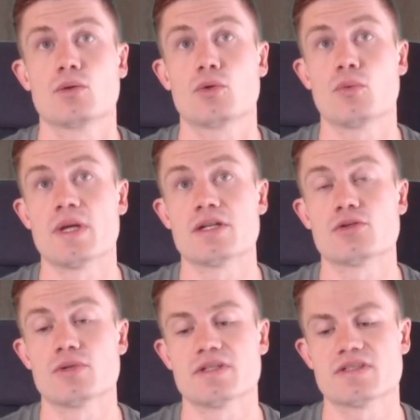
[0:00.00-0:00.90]
queen
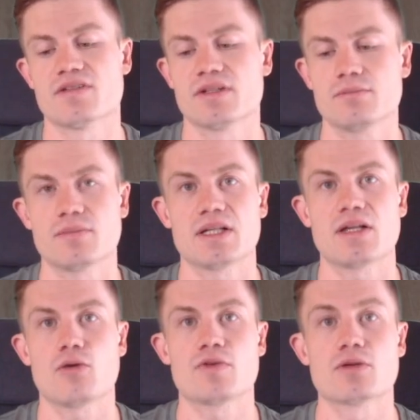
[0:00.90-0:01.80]
to e7, but
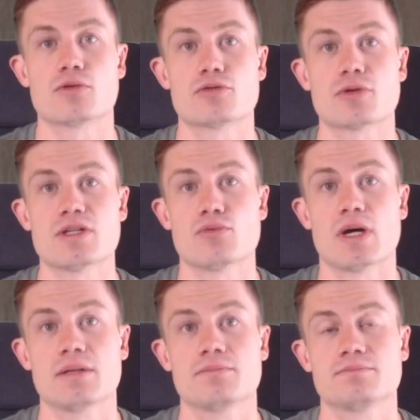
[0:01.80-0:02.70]
now we go rook
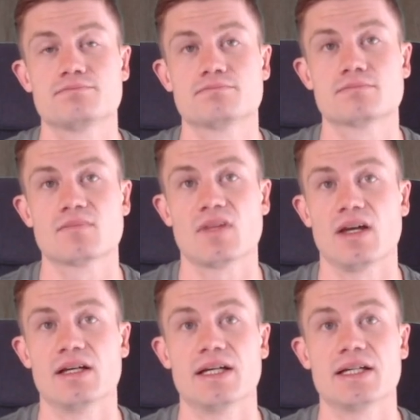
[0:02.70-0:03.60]
e1,
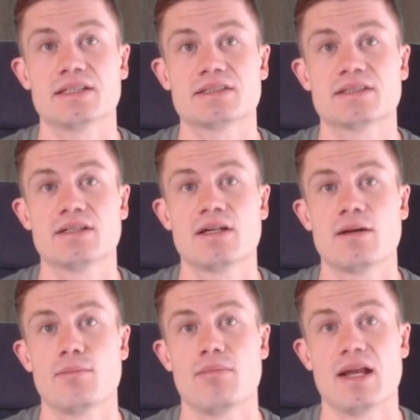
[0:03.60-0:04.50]
and
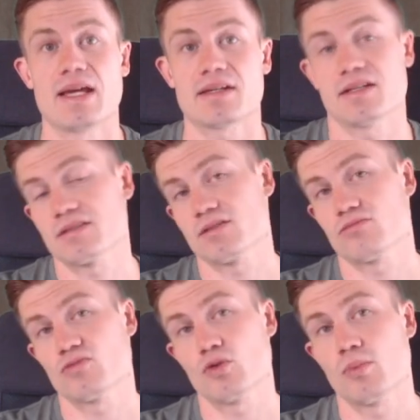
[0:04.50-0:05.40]
black has
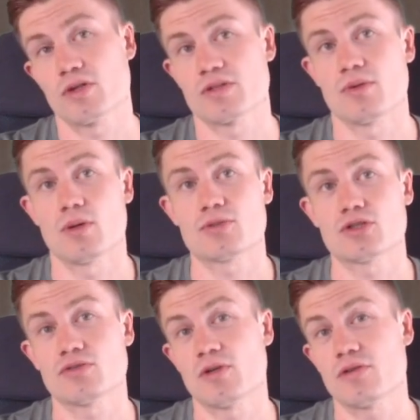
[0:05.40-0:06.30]
two possible
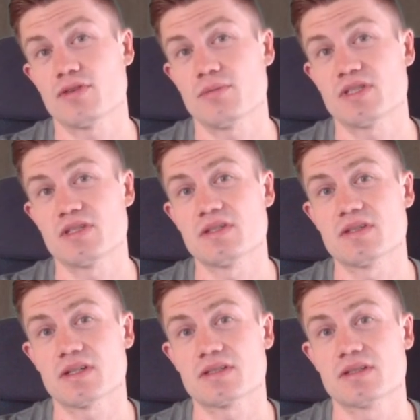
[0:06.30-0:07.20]
options. One of them is
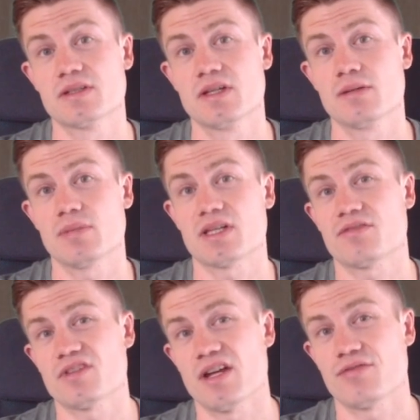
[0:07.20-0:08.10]
d6, but
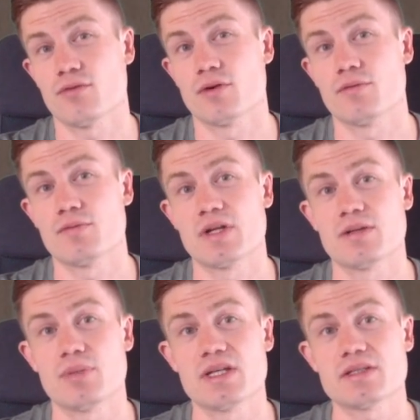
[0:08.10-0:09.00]
after f4 we win
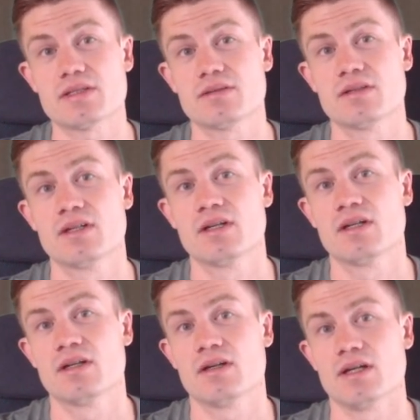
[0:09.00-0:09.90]
the piece,
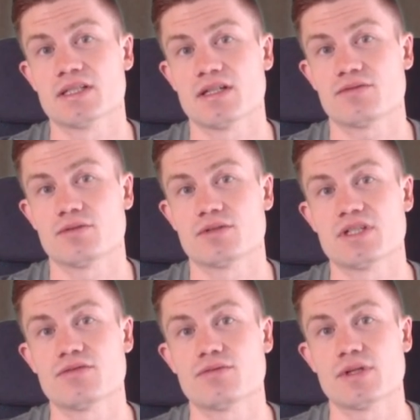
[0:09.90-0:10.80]
as after
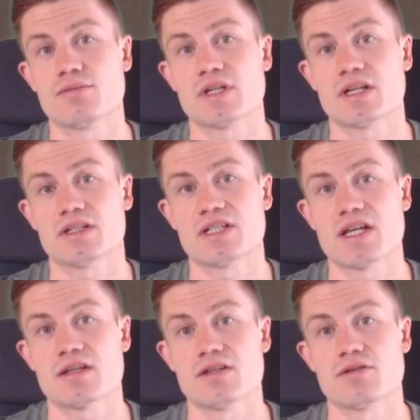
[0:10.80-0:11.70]
d3 we can
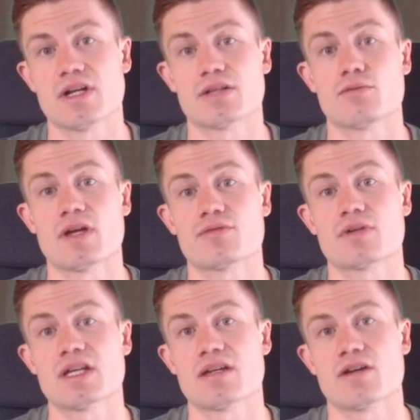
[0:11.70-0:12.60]
take here, and we have
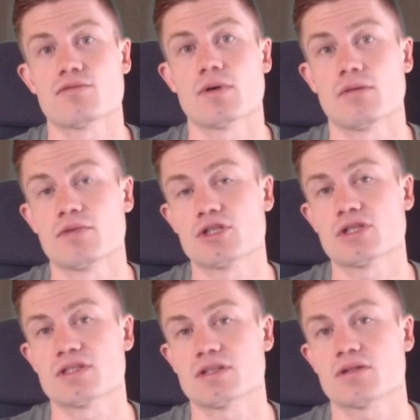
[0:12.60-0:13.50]
king f1, which
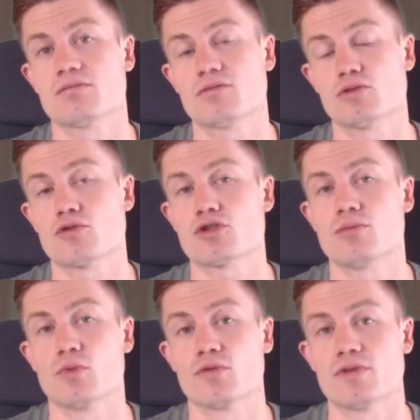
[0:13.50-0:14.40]
is a crucial
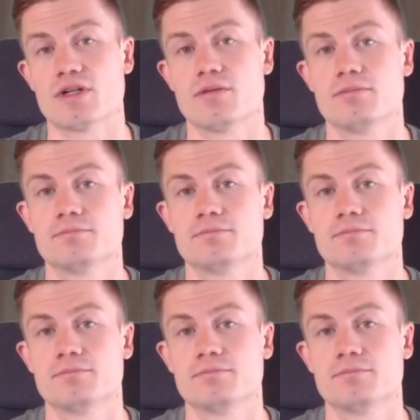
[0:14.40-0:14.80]
move here.